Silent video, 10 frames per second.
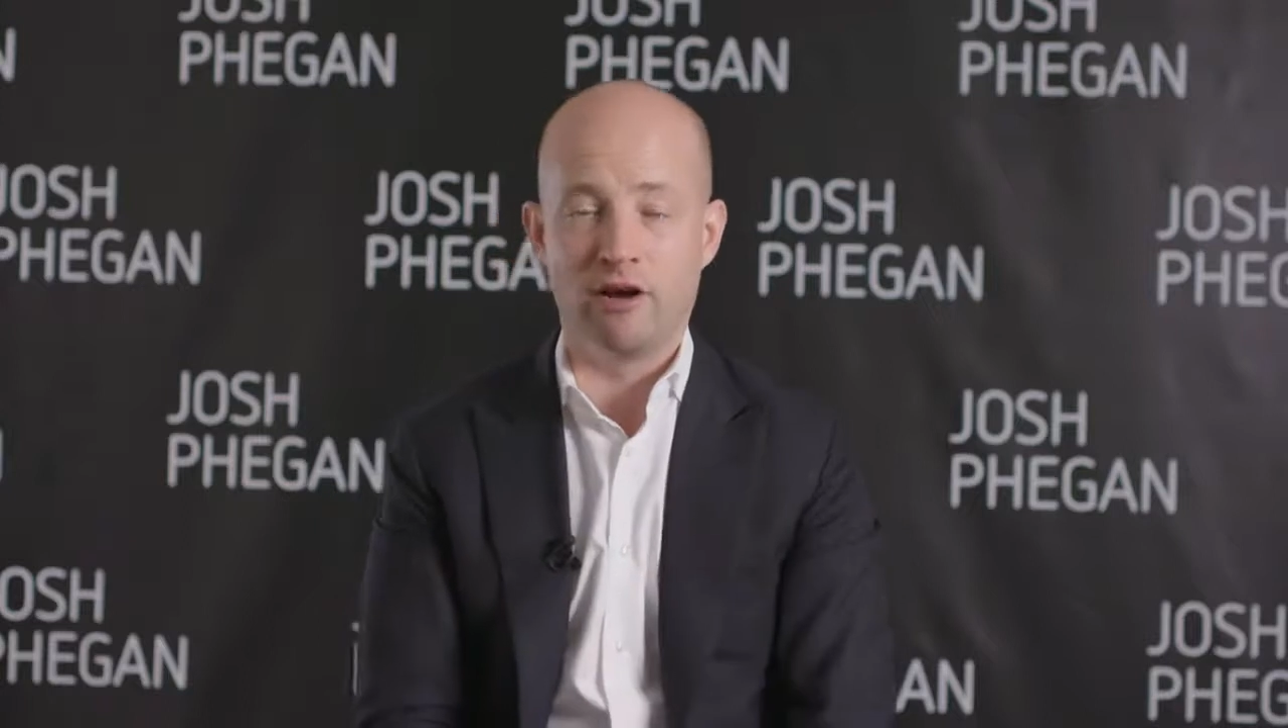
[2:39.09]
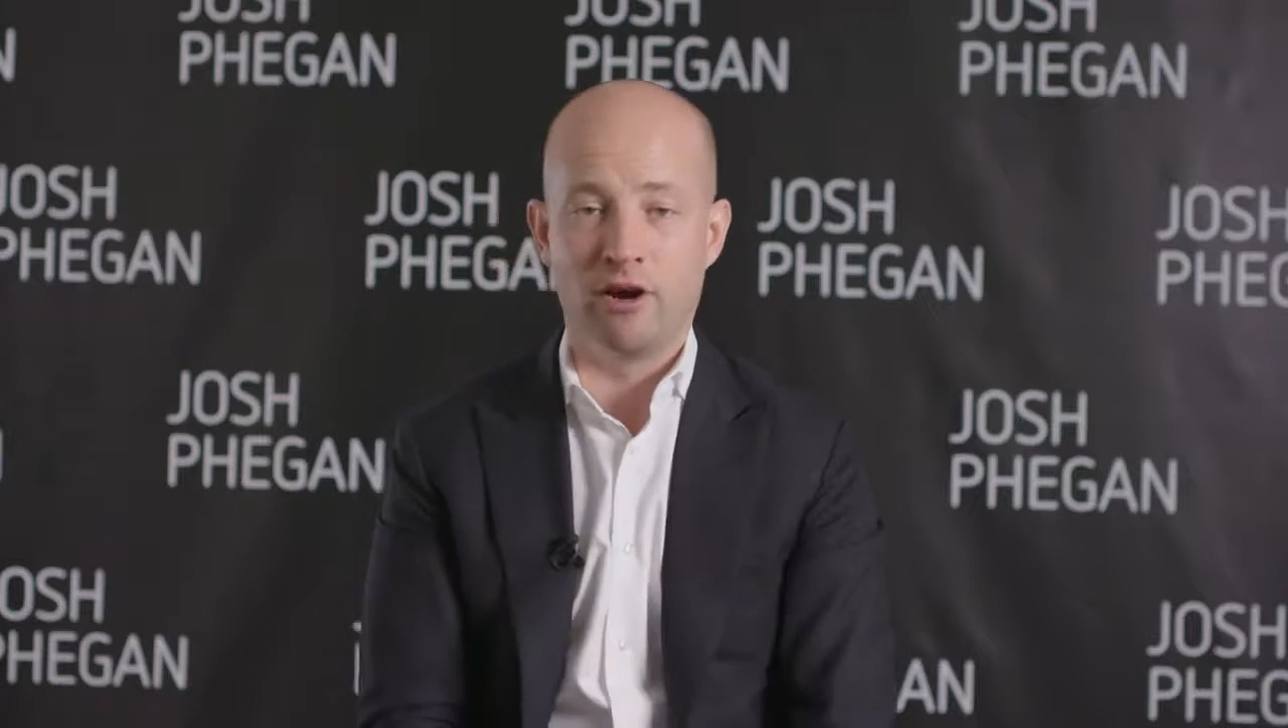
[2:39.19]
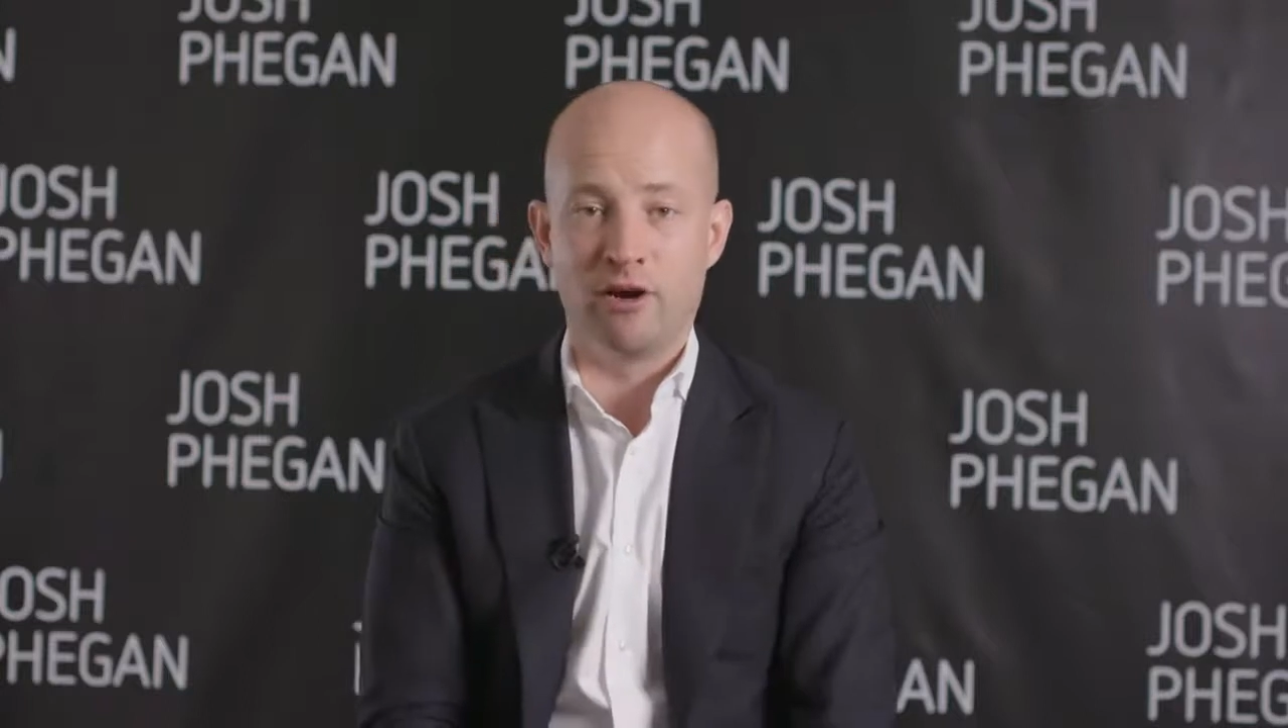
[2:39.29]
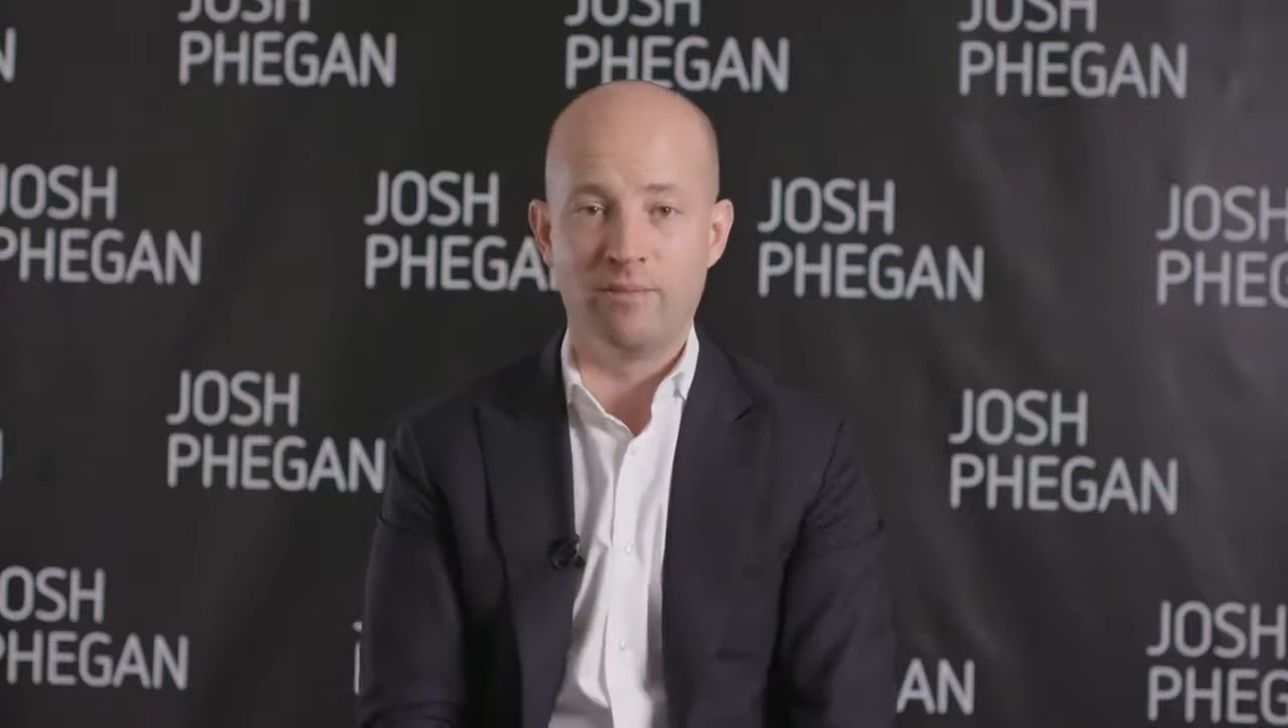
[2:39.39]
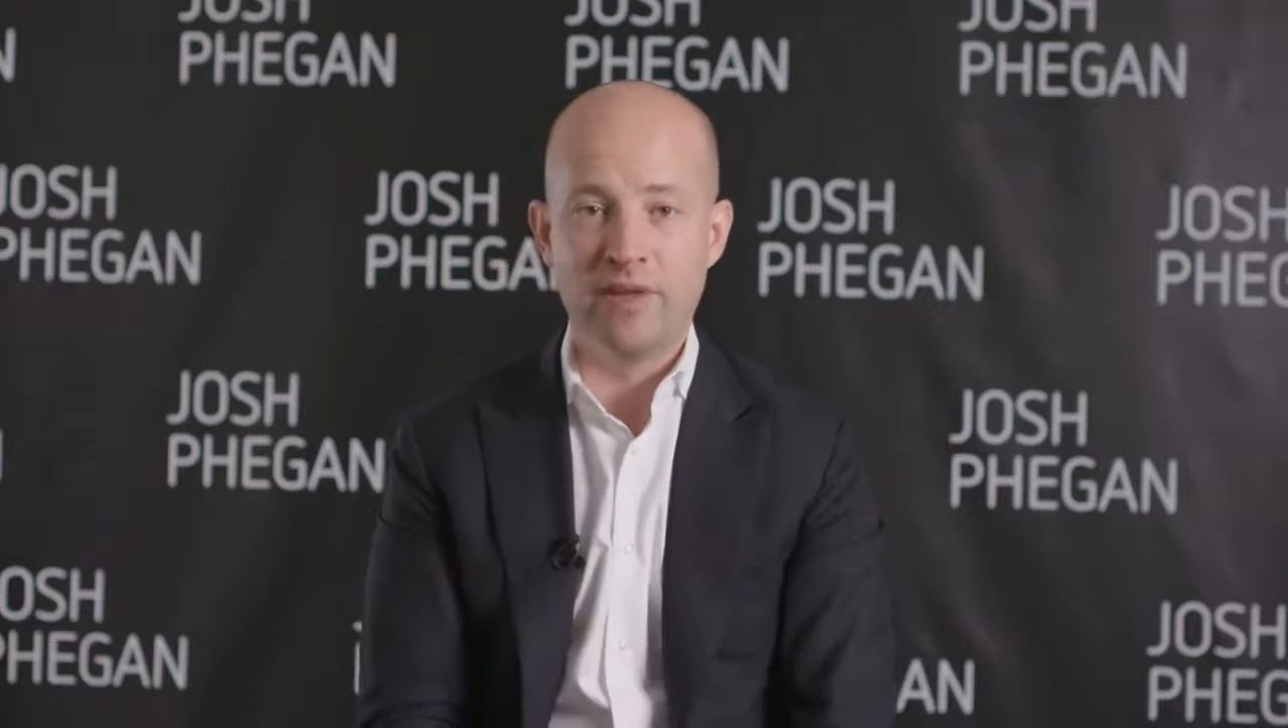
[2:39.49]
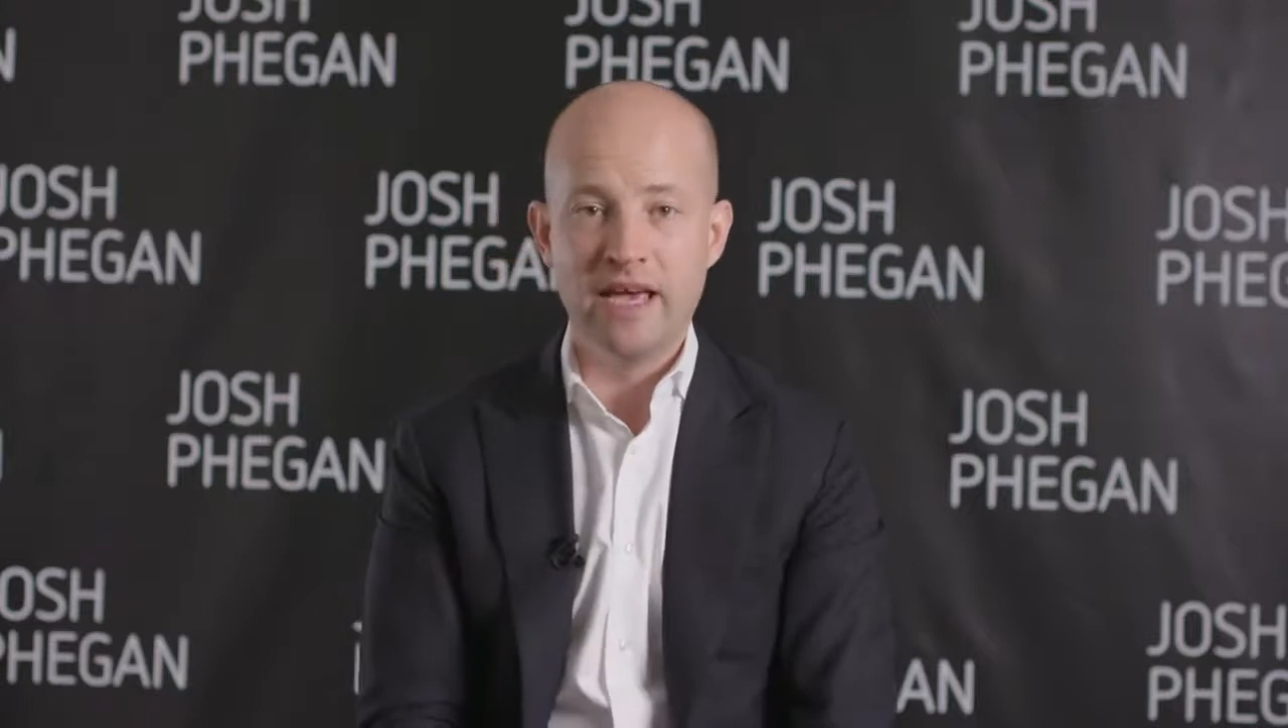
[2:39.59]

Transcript: home.